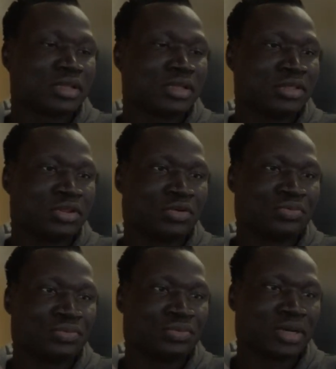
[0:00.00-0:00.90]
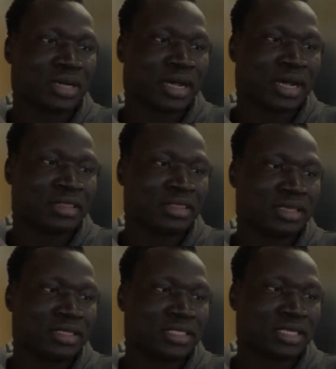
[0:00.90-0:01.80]
you know, I
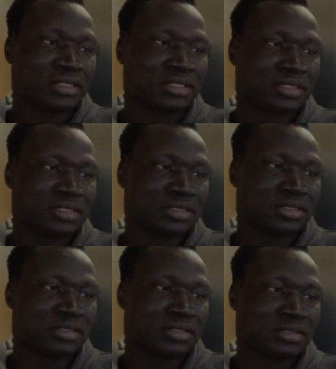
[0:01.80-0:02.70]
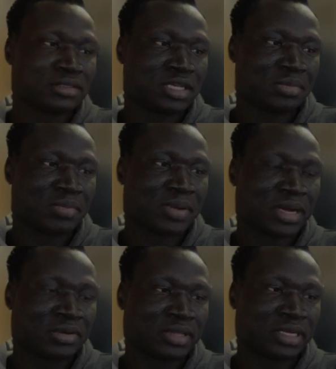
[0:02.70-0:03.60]
think it just took me
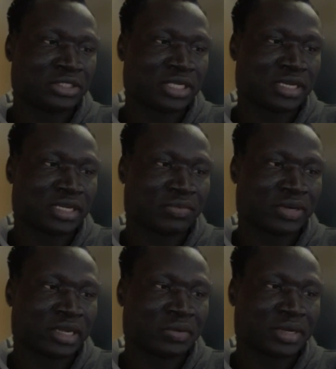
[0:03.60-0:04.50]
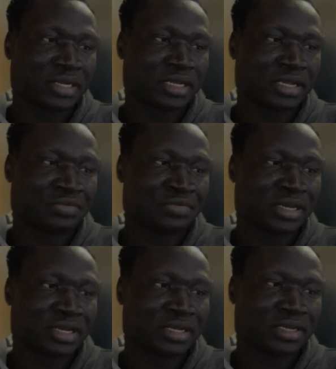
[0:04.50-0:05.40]
back to that journey. And when I look at it, I
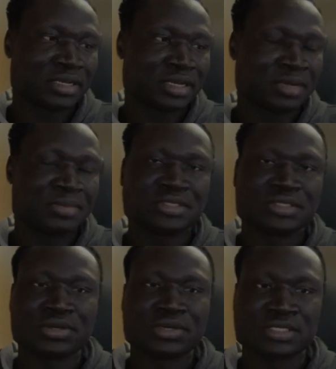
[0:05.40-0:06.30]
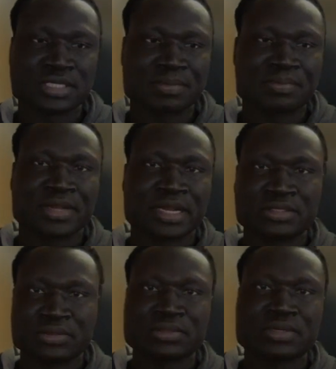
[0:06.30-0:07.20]
felt like every single step that I
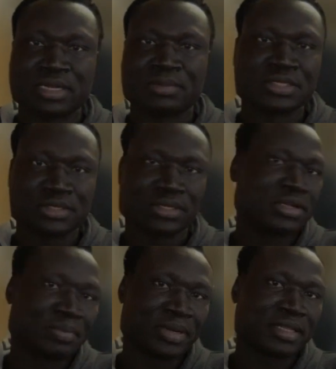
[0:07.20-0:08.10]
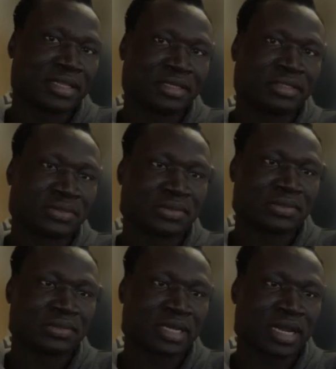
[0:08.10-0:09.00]
took and every single event that I took
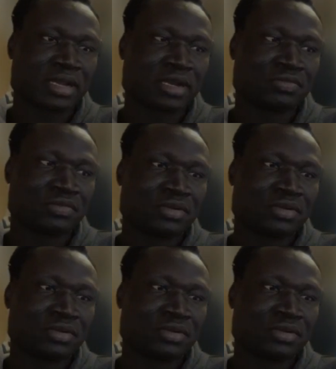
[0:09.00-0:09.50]
kind of,